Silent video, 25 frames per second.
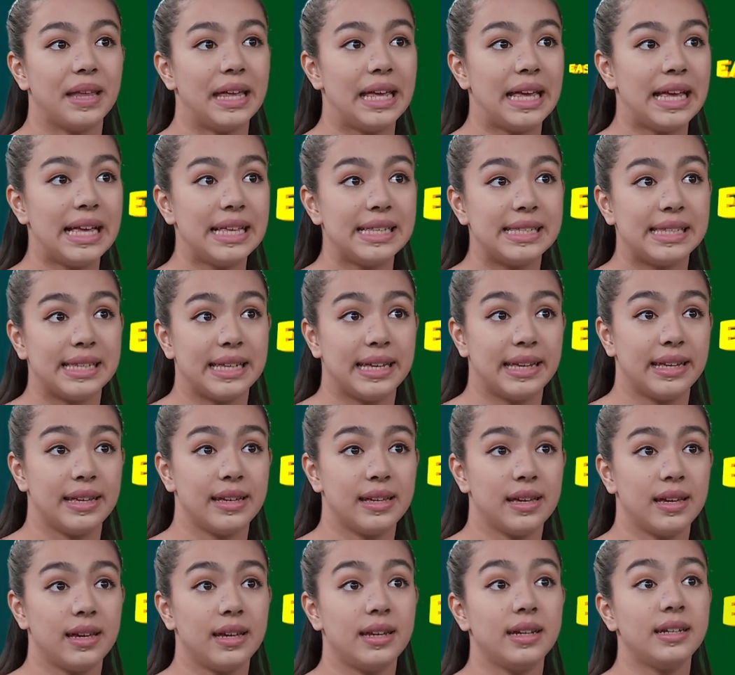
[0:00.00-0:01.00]
Easy.
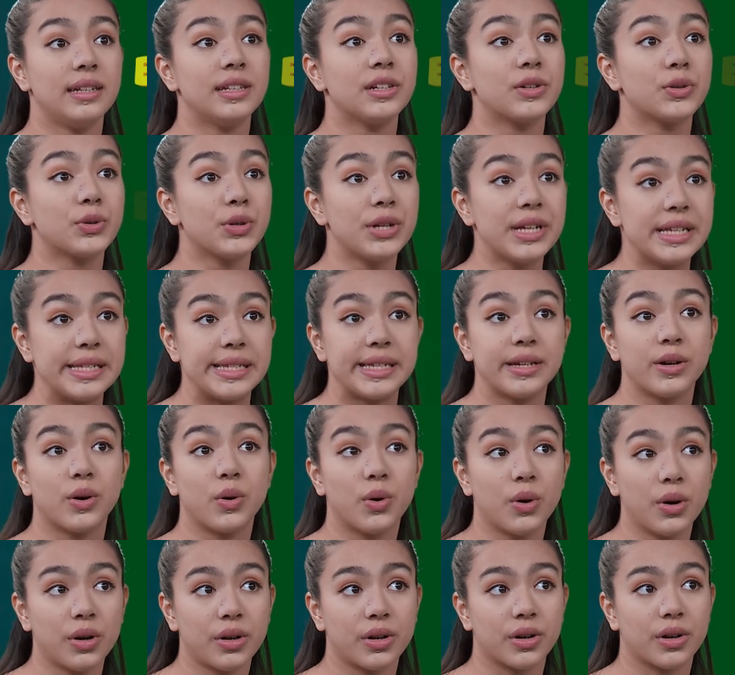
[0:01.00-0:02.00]
In increasing
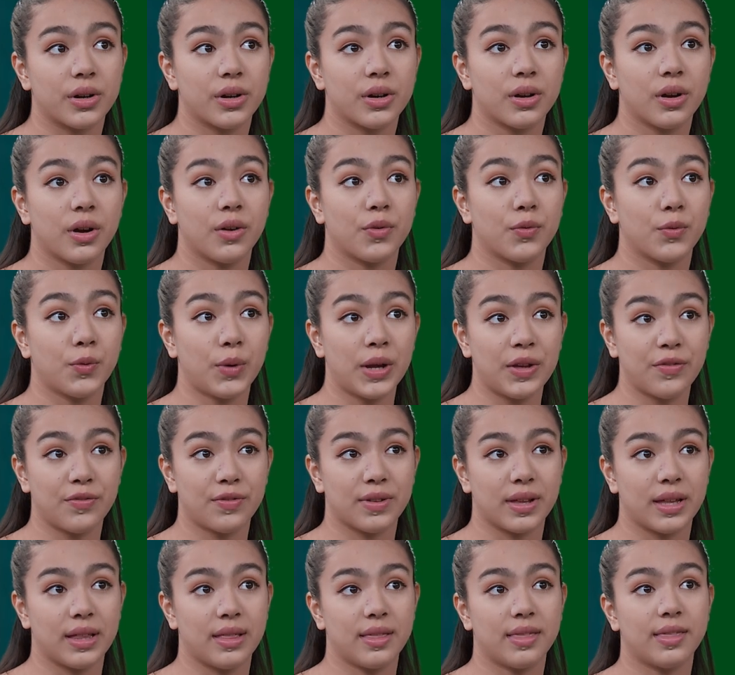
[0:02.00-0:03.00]
order of
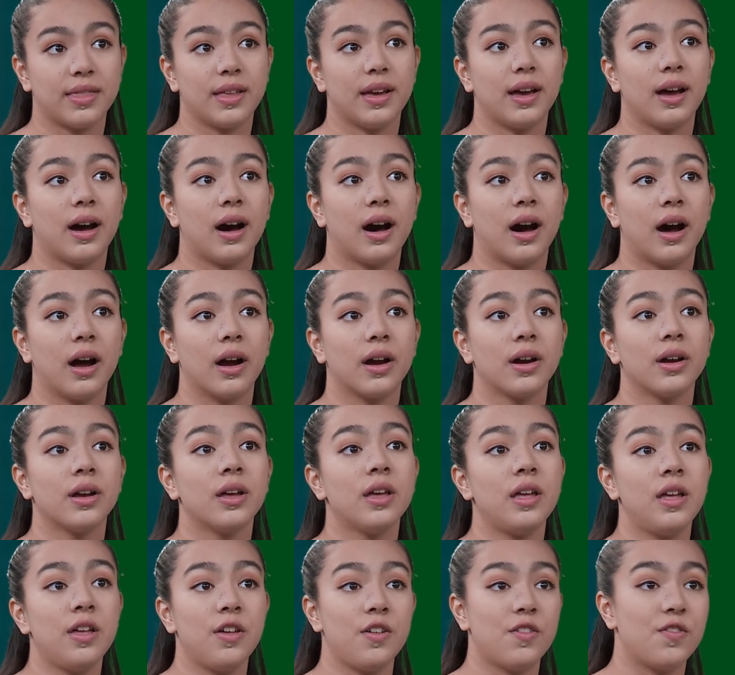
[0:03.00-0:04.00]
wavelength, there are
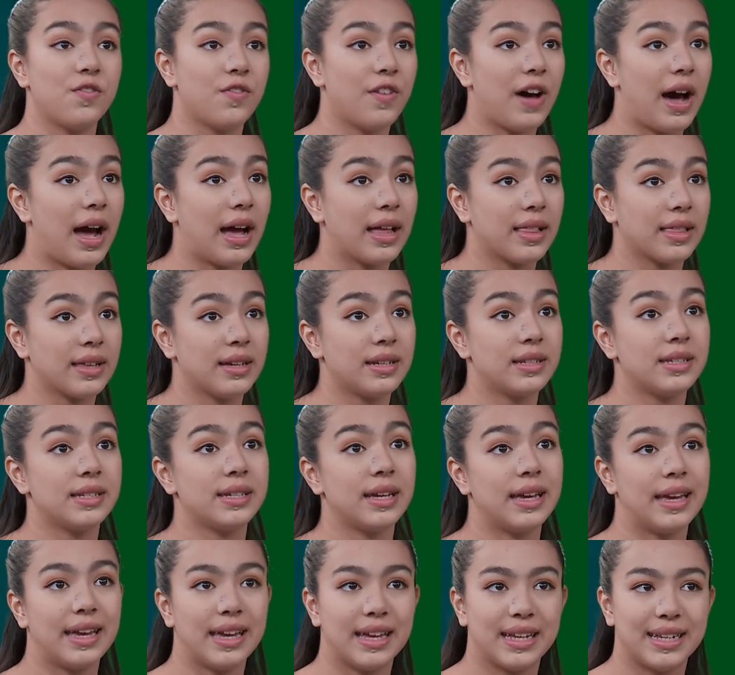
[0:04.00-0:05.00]
violet,
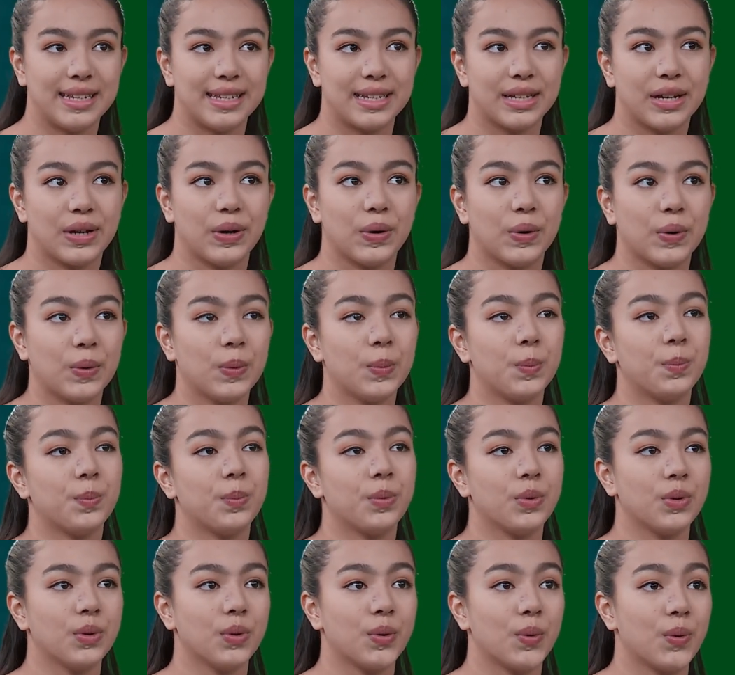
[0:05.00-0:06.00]
indigo,
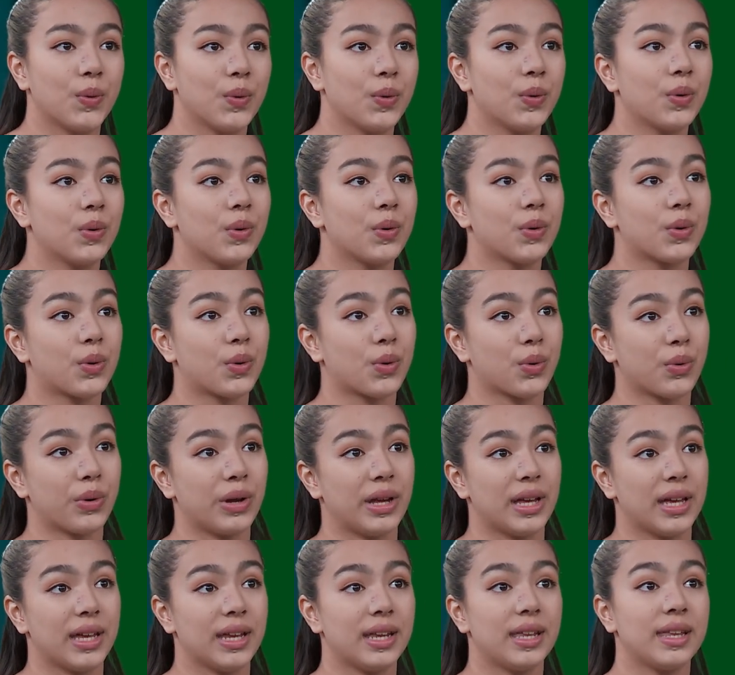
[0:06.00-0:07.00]
blue,
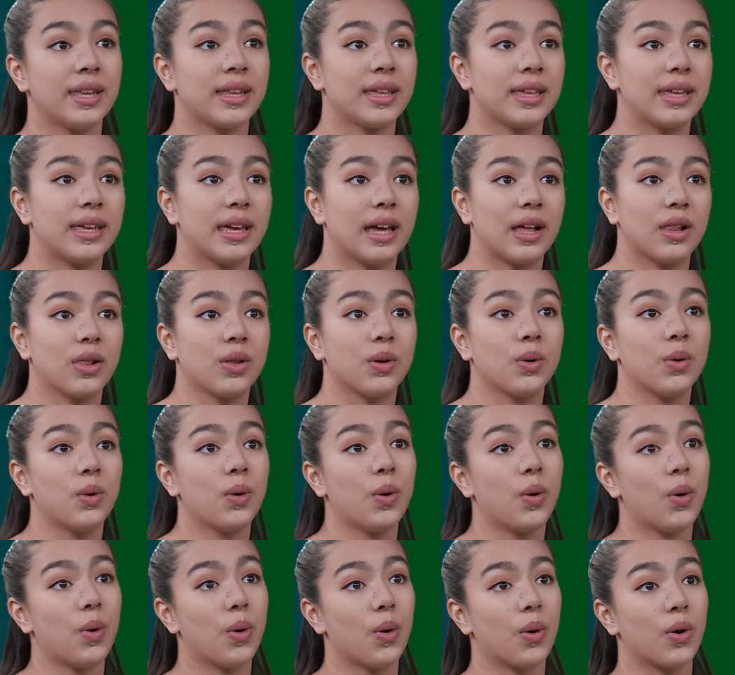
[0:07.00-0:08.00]
green, yellow,
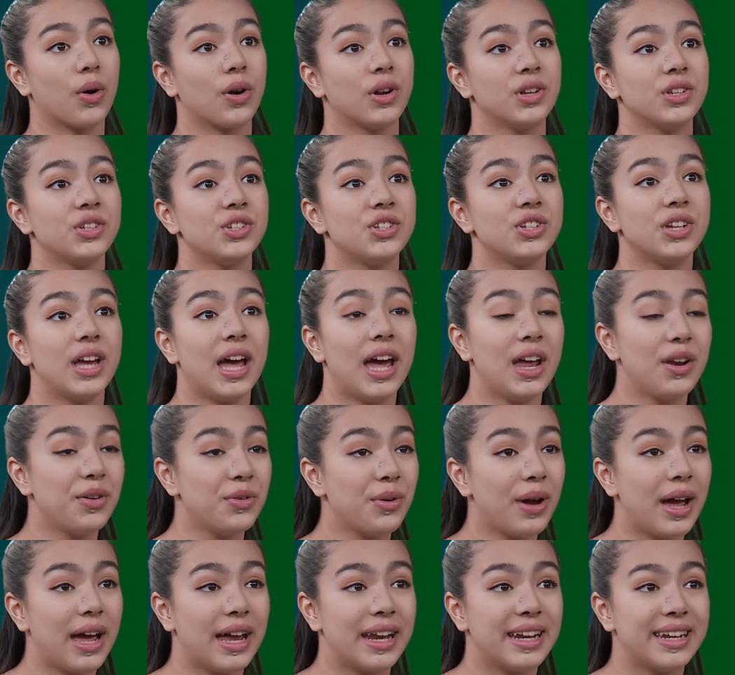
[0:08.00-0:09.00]
orange, and
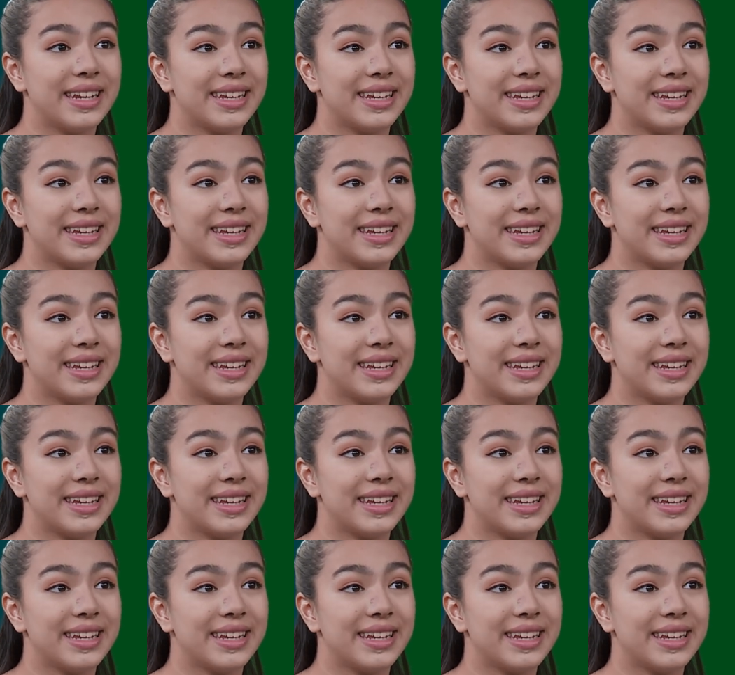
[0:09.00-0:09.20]
red.